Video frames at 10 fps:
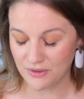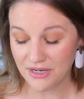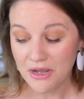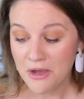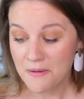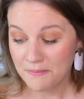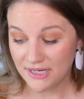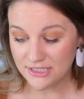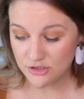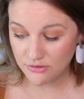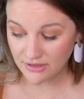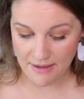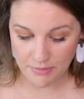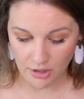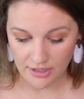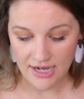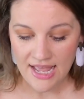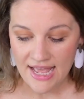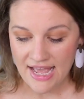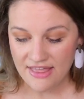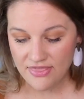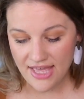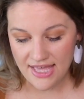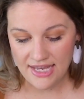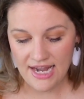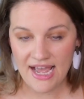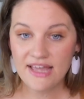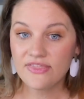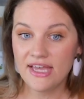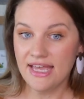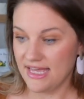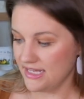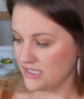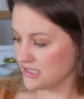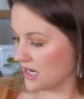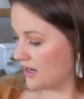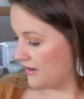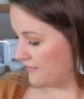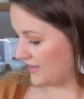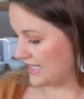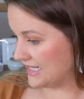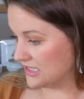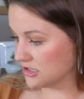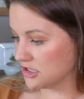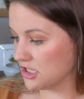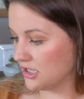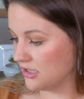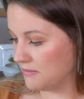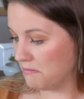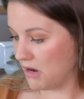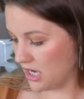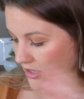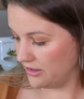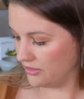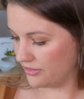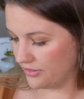one. But I do that part. And then at the end of each month,